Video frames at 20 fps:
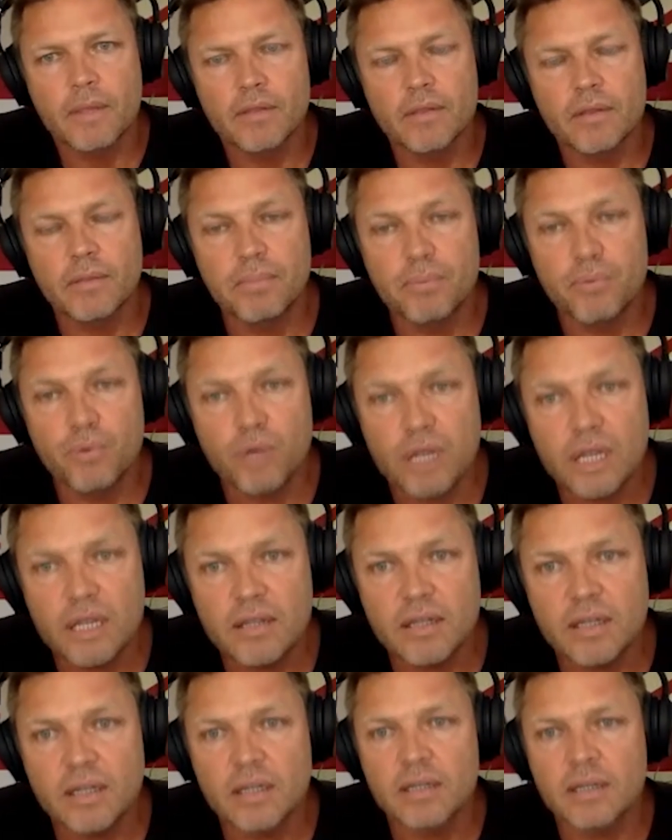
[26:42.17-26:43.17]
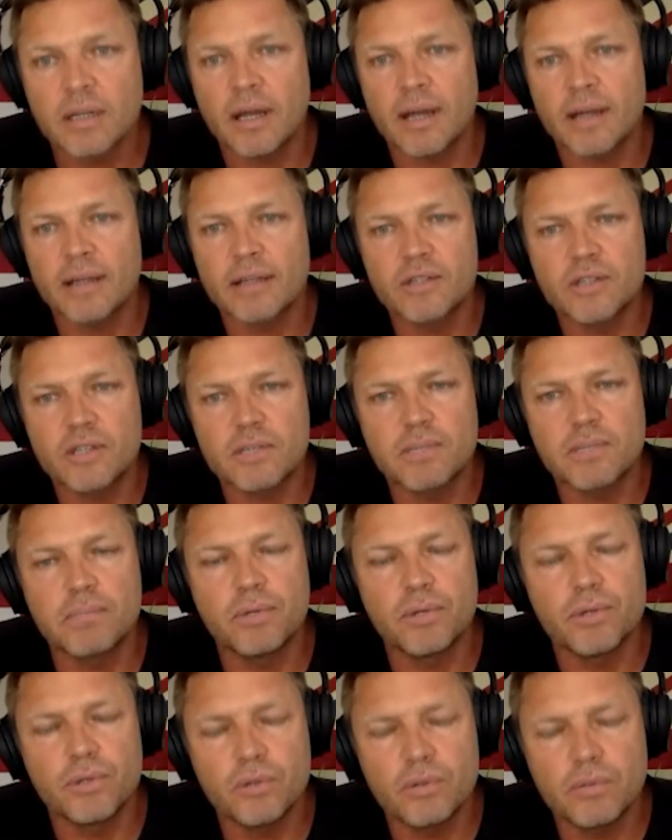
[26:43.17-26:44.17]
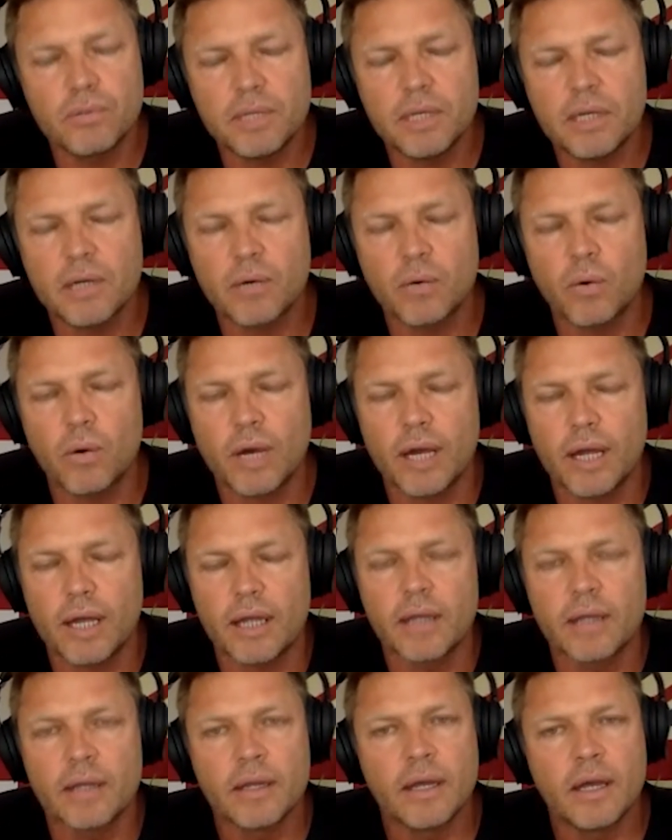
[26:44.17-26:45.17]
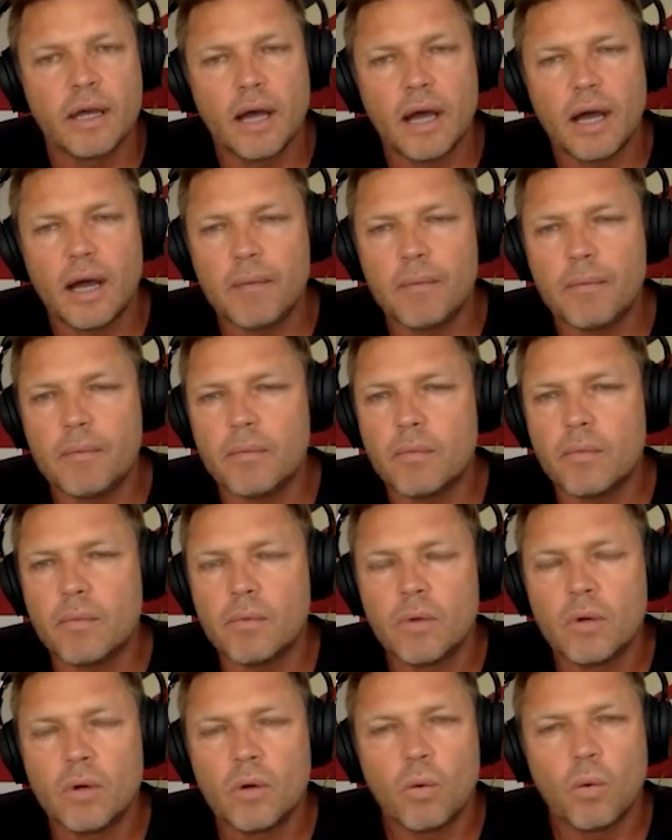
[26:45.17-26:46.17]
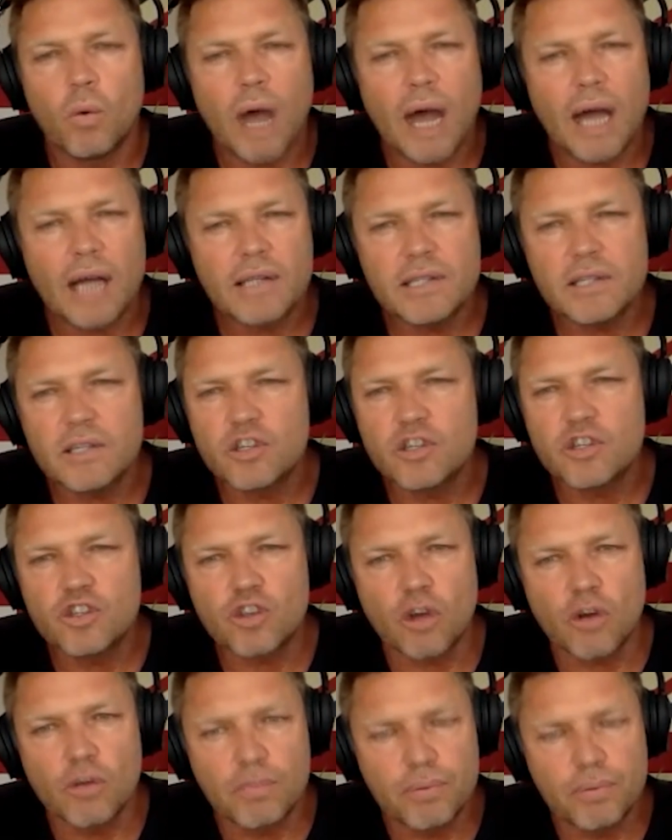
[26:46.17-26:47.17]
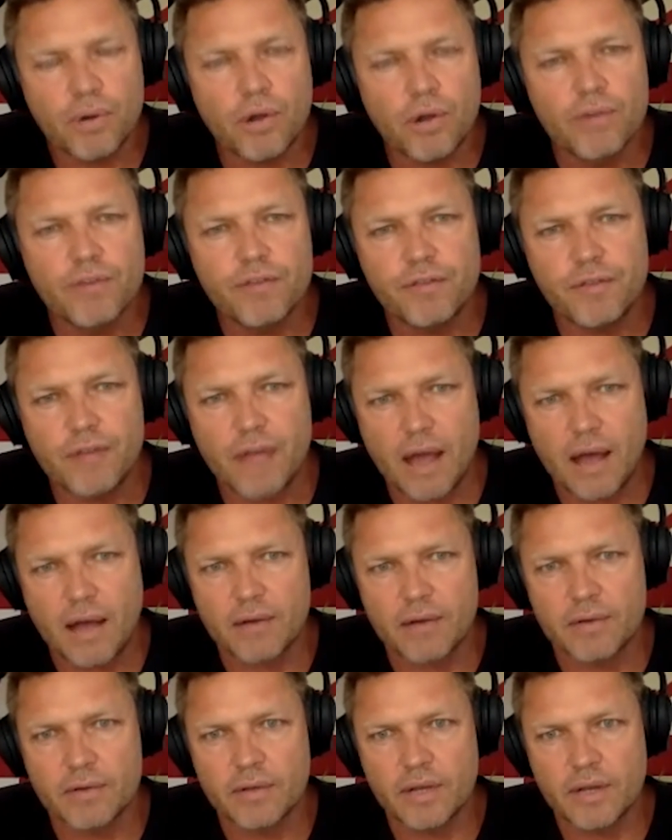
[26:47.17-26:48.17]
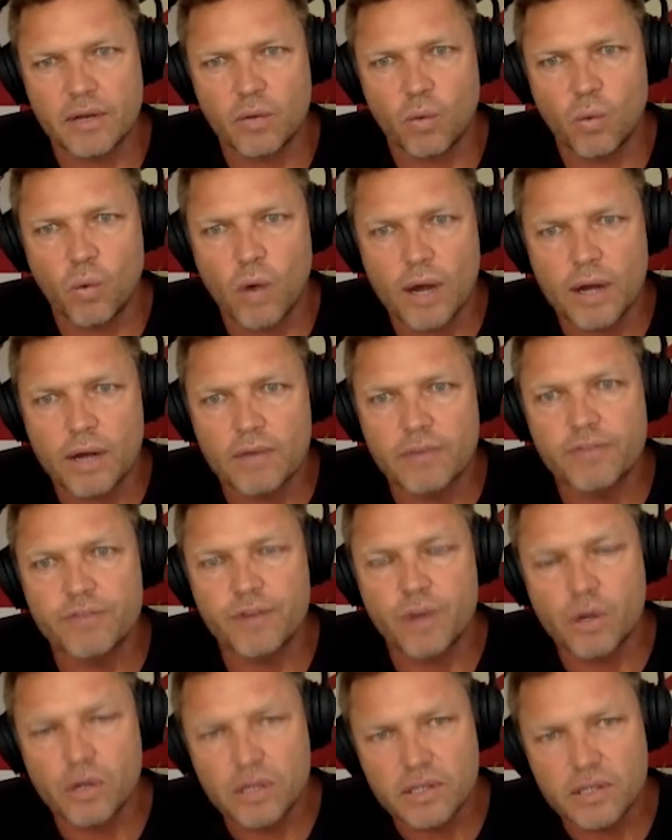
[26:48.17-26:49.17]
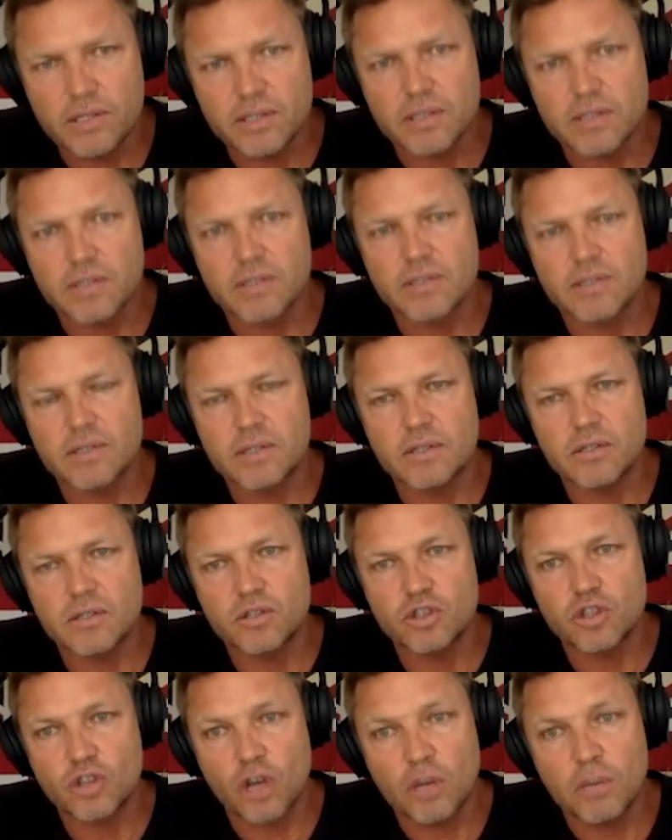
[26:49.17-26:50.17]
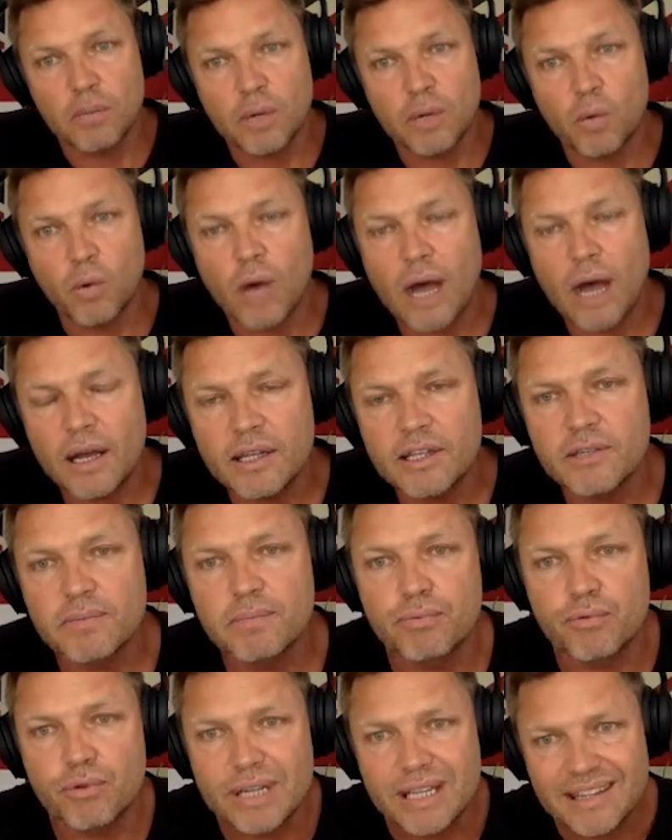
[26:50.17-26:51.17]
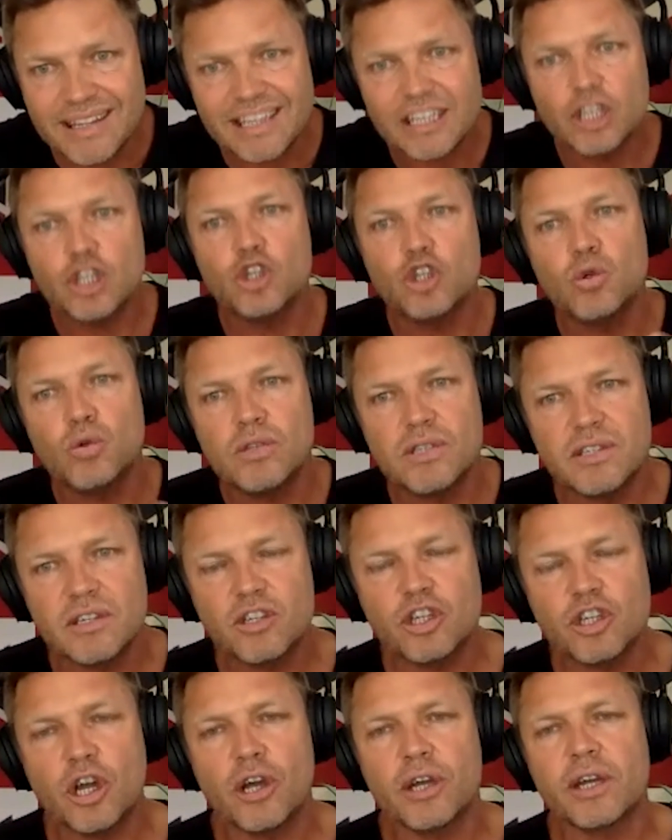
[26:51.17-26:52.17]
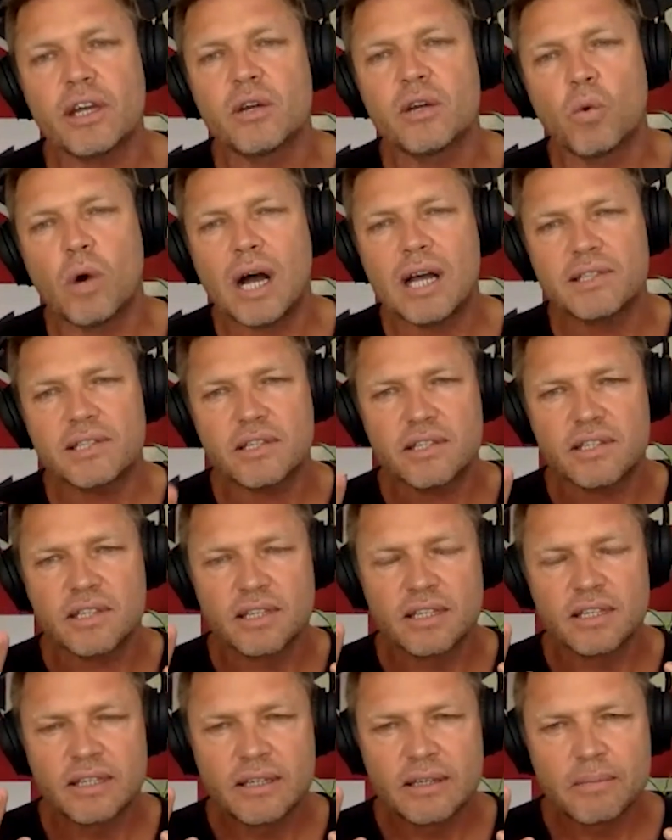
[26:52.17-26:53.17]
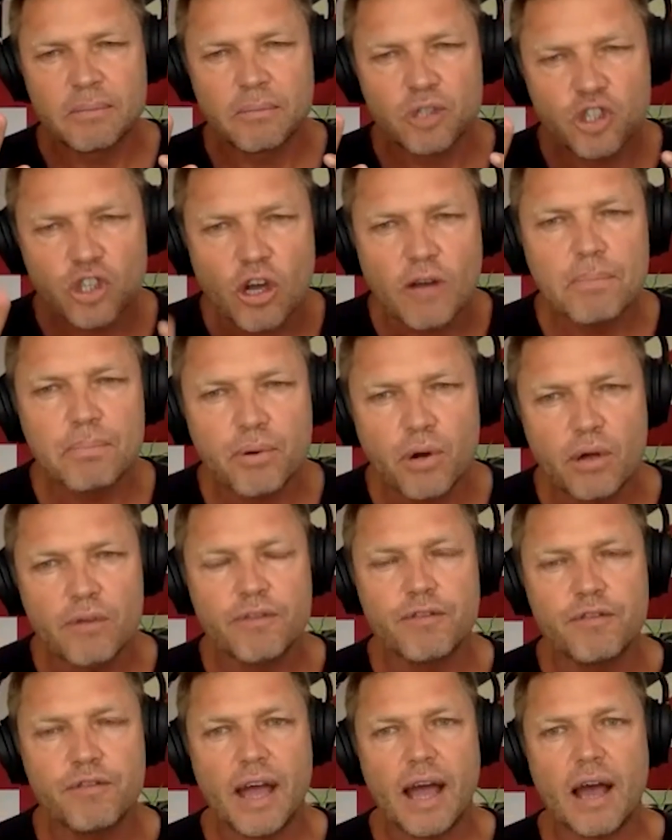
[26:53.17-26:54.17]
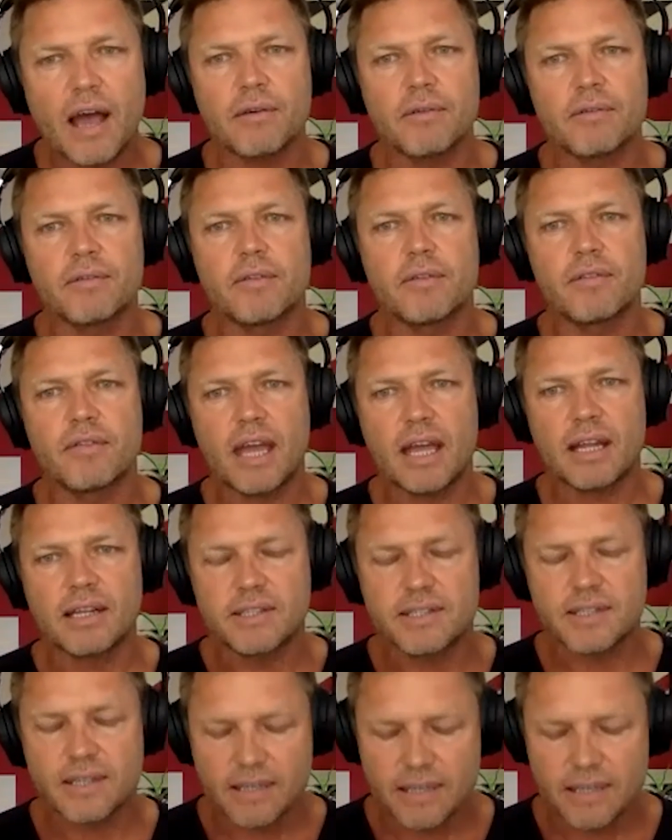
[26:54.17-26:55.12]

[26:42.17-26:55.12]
The breathing like just blew me away. Um, why is it so profound that one focuses so much? Why is breathing used in yoga, and why is it so profound that